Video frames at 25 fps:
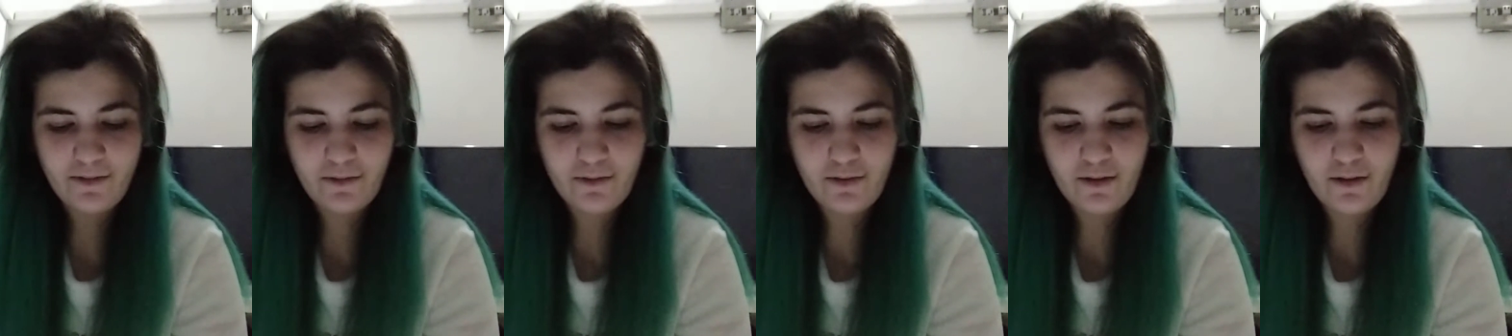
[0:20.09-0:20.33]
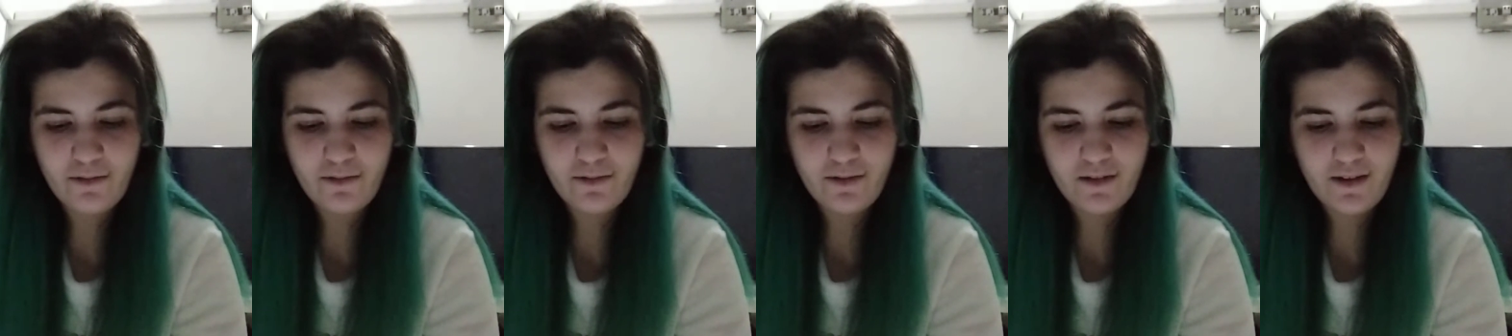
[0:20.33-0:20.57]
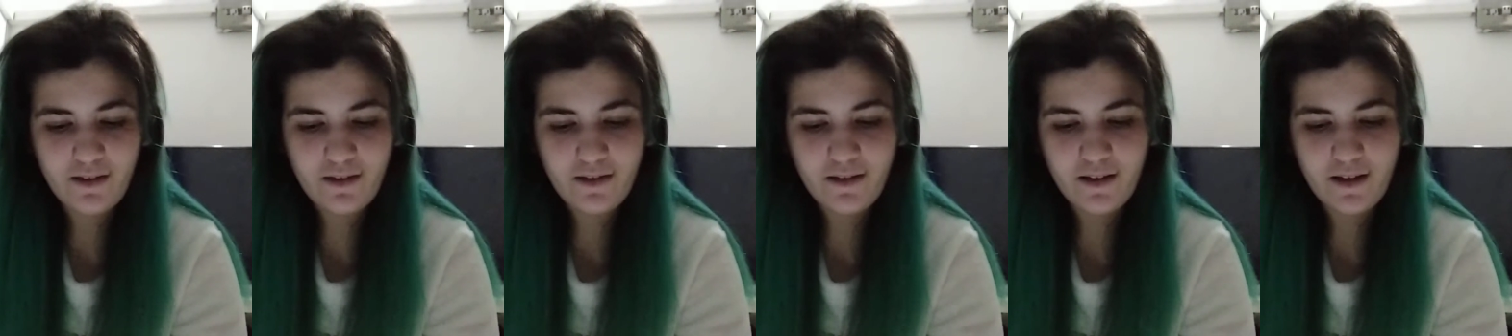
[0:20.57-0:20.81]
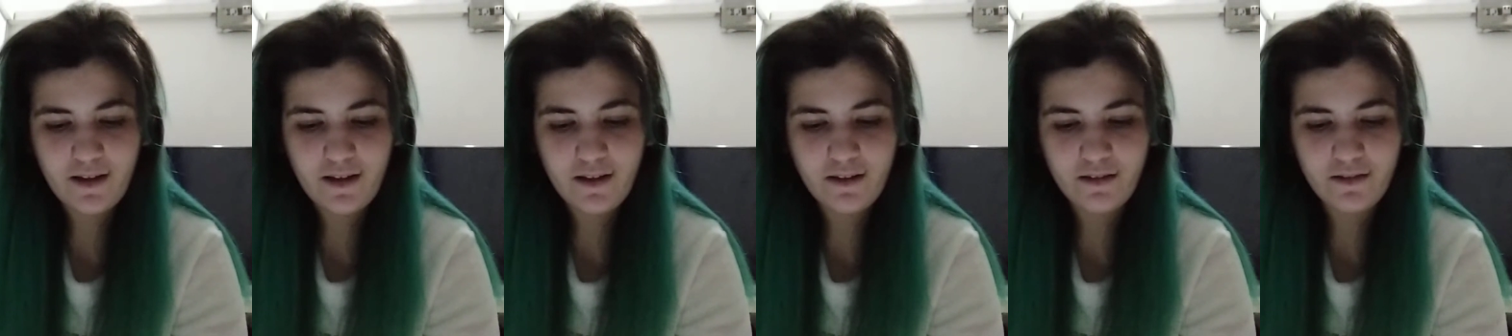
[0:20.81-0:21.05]
found this
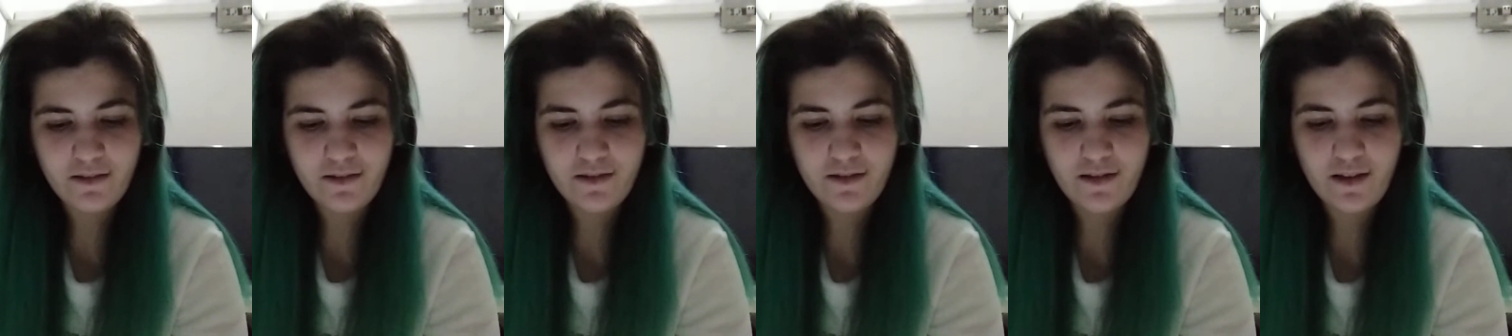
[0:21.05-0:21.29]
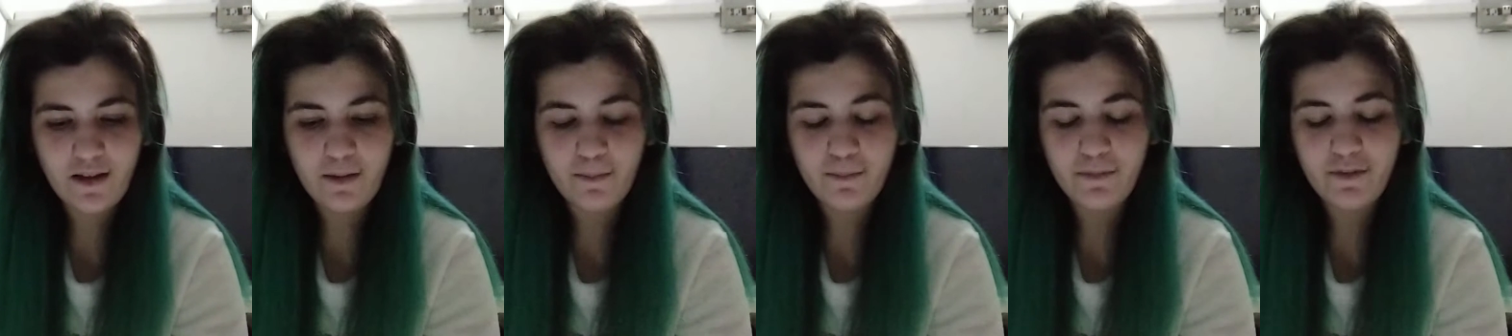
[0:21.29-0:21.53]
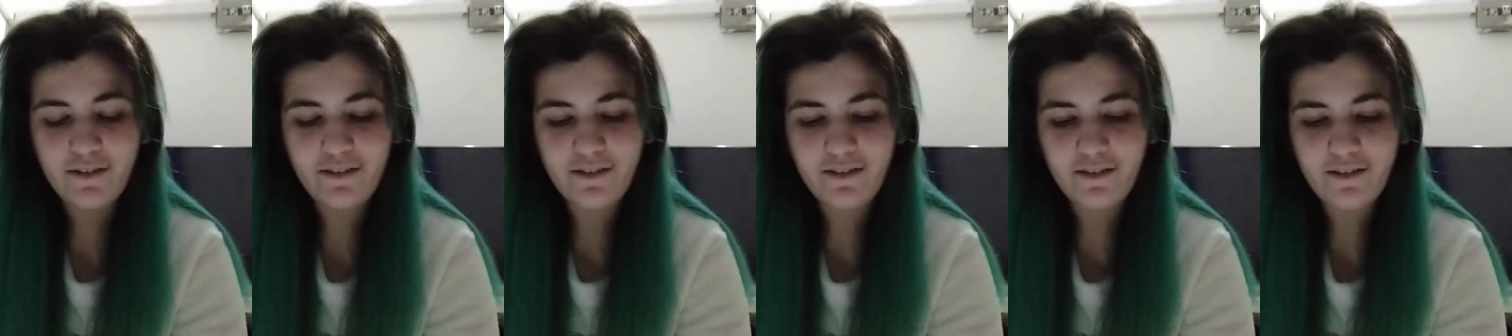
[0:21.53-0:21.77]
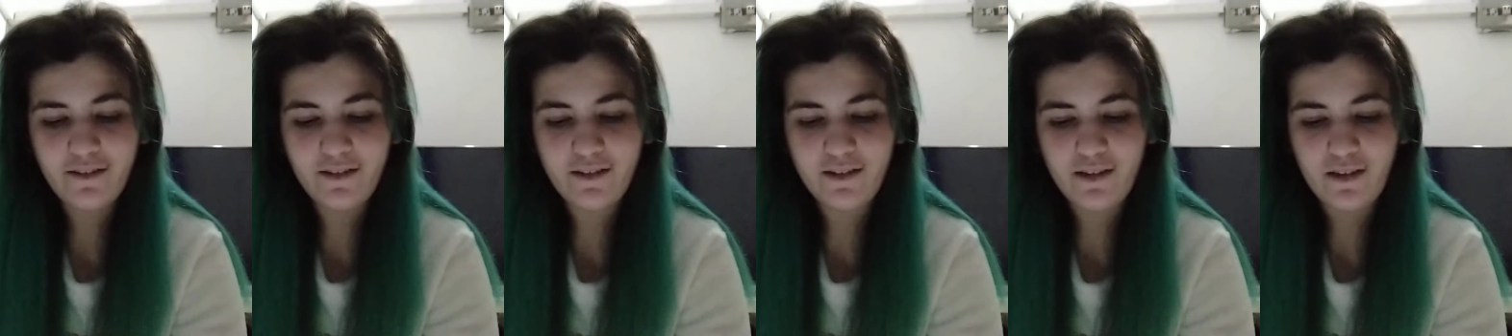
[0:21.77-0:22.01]
tag on a
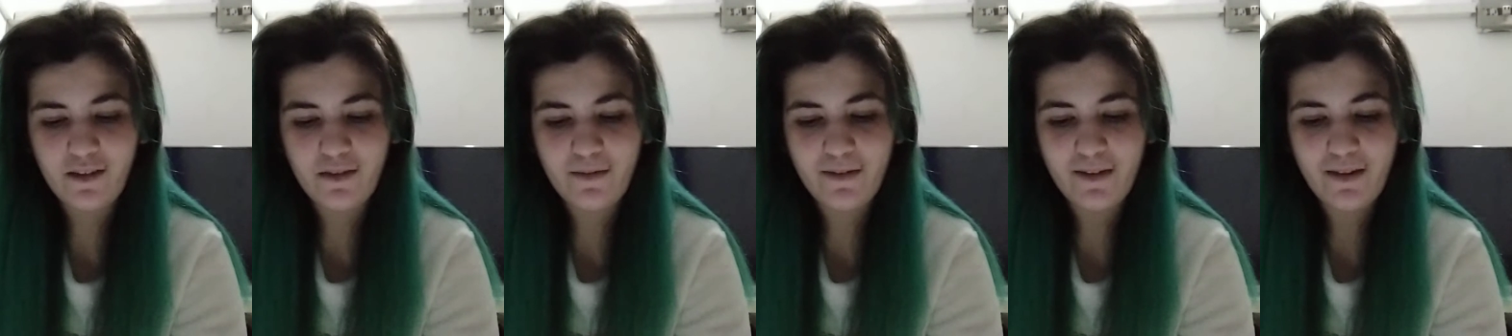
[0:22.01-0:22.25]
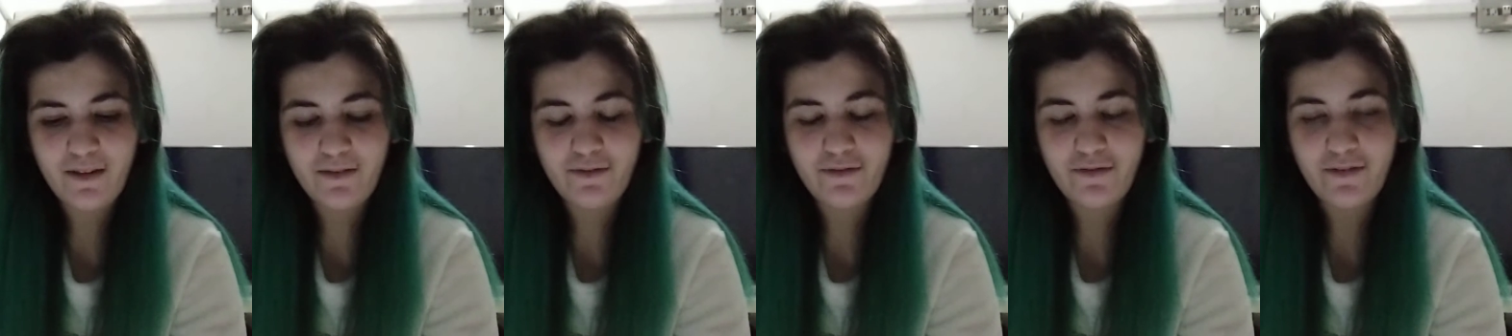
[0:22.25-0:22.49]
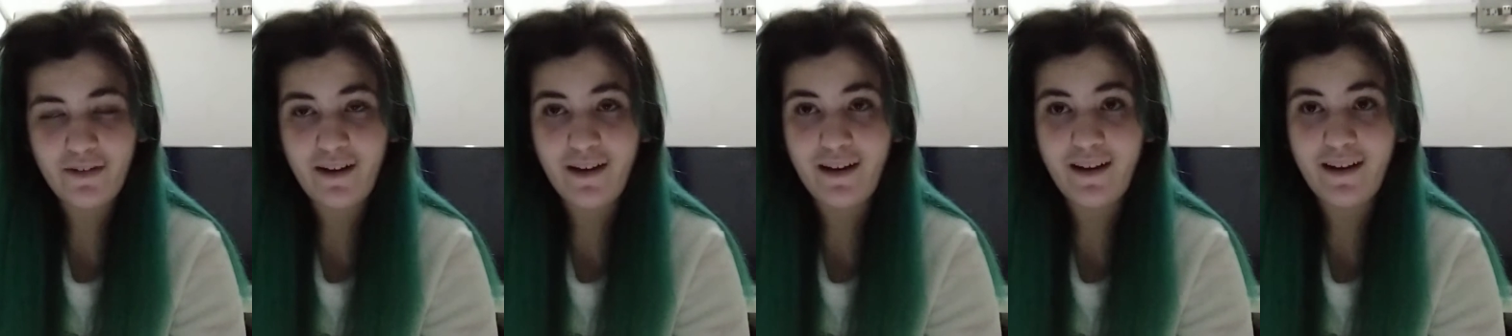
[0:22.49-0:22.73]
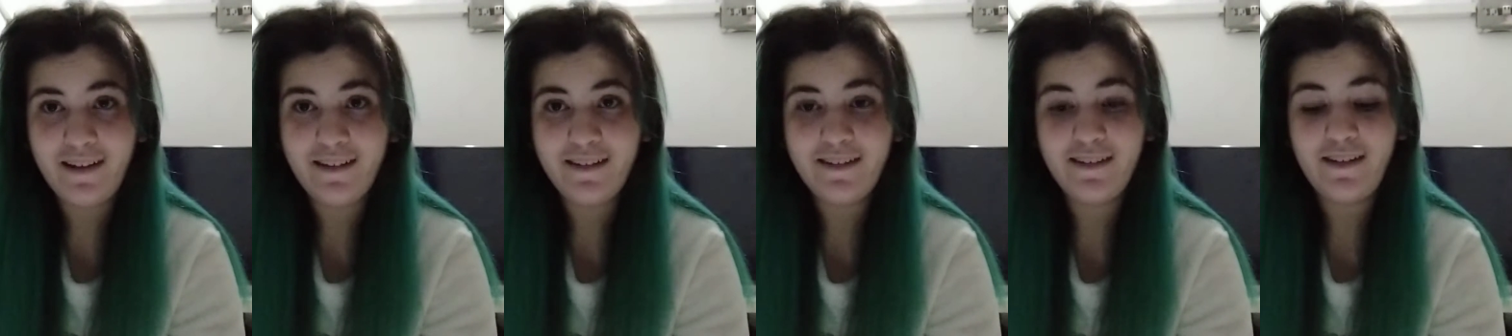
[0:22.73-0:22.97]
tumblr and it's really
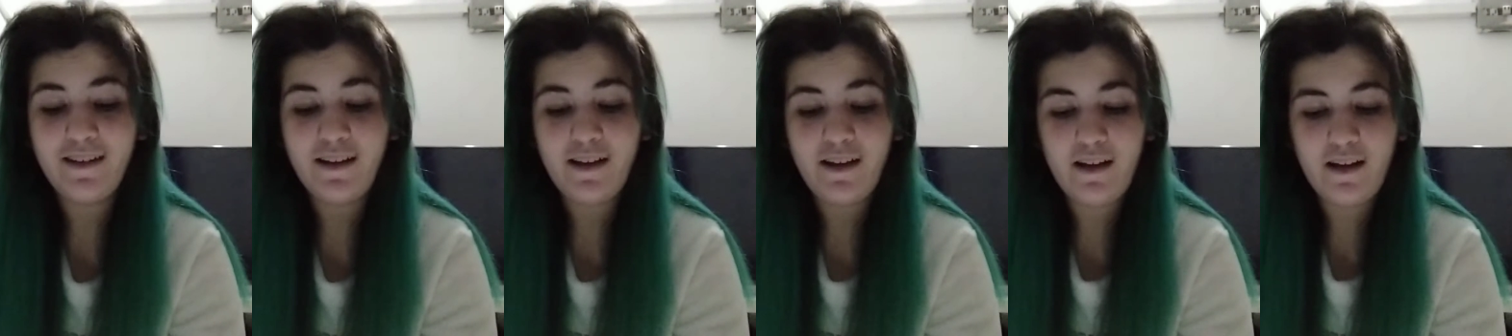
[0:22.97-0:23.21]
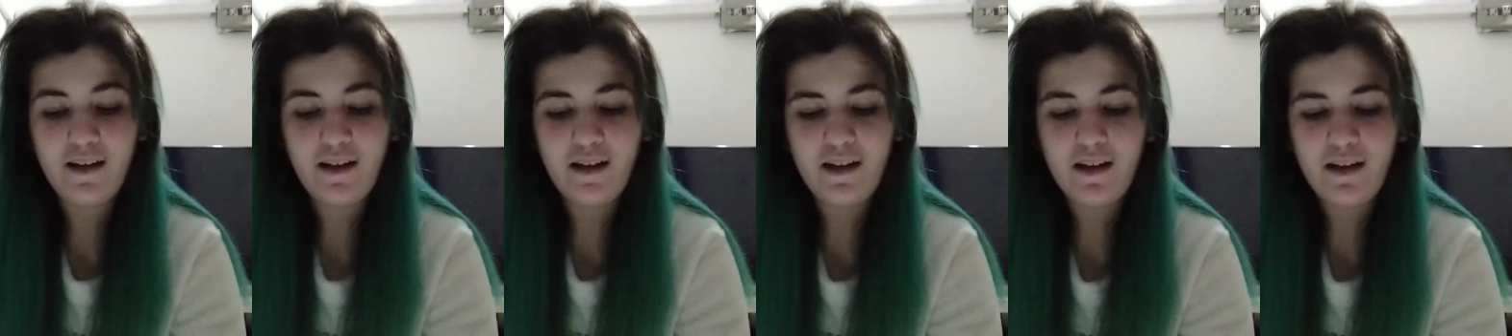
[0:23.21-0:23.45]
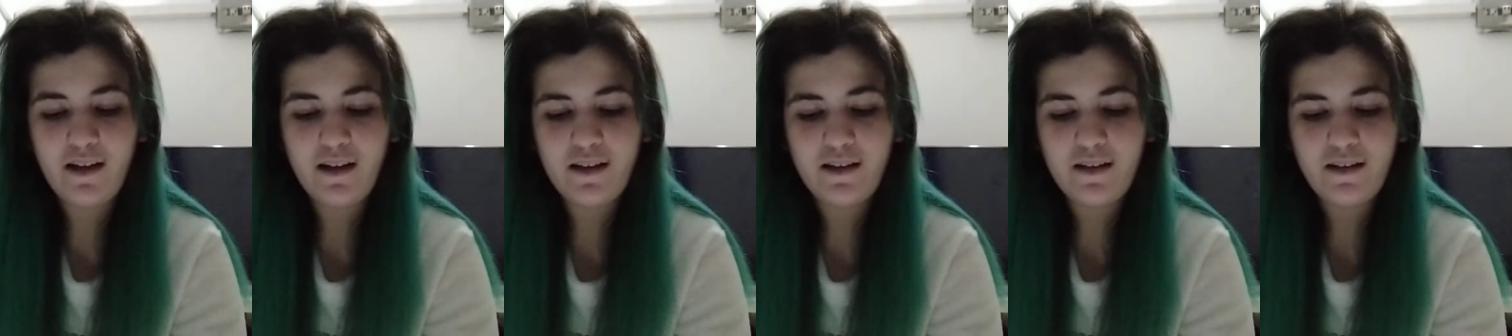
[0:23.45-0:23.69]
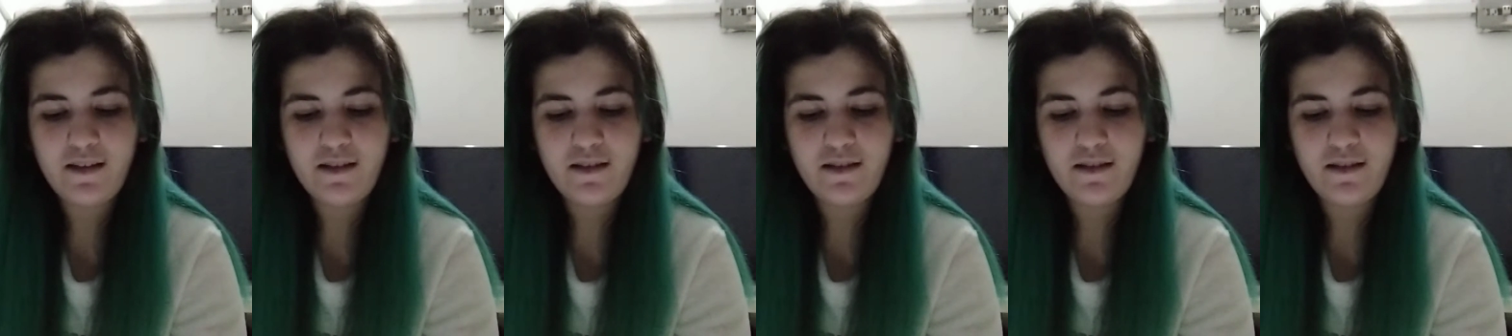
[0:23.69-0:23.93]
fun
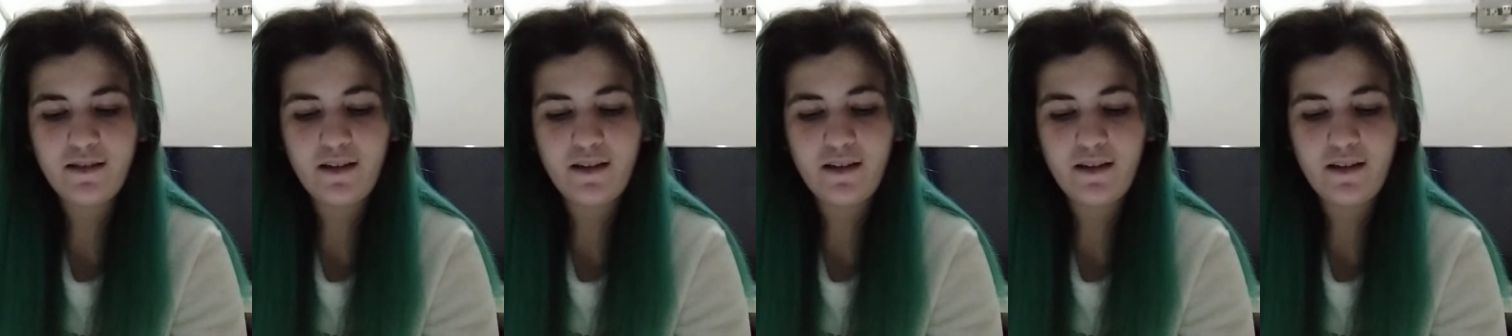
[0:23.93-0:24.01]
I,